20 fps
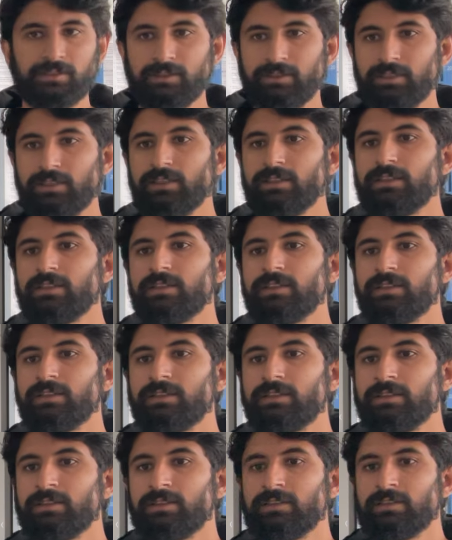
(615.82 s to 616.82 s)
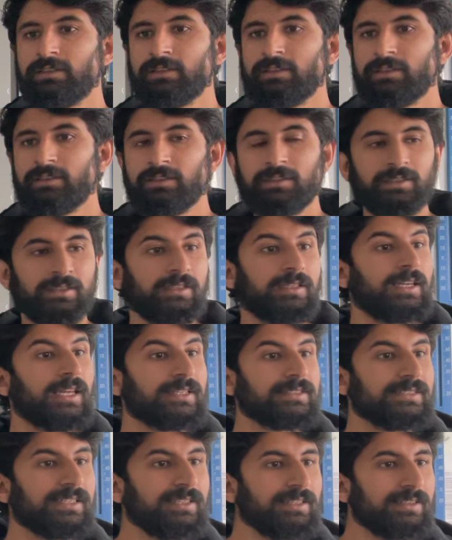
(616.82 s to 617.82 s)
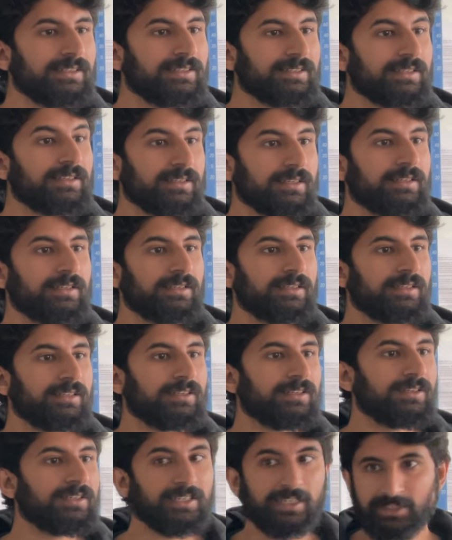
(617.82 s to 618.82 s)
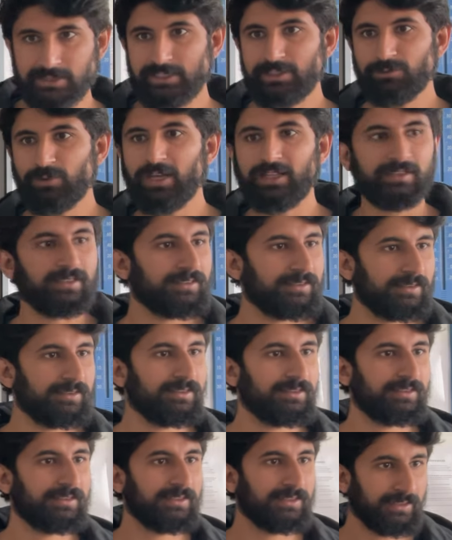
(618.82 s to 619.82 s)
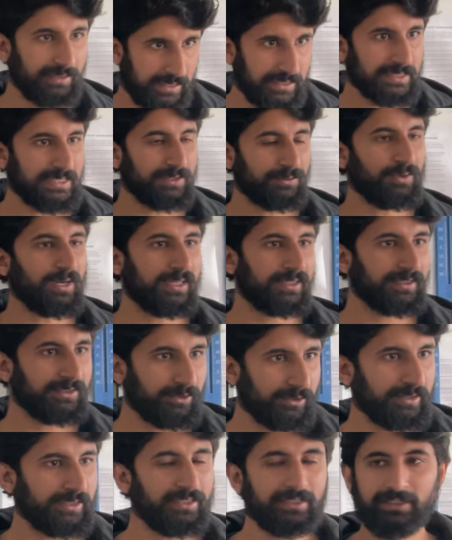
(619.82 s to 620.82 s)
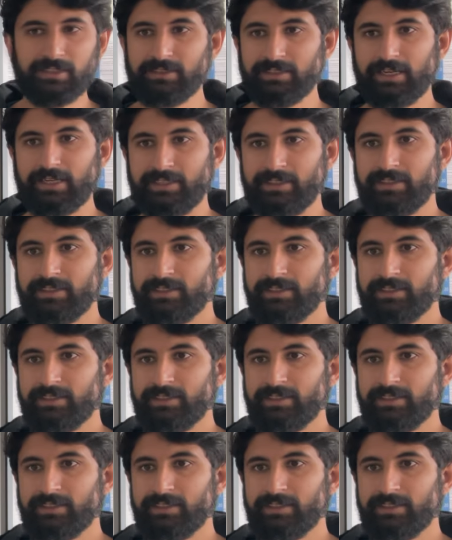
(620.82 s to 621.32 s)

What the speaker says: Huh? Less than 1. Less than 1. You are indeed right.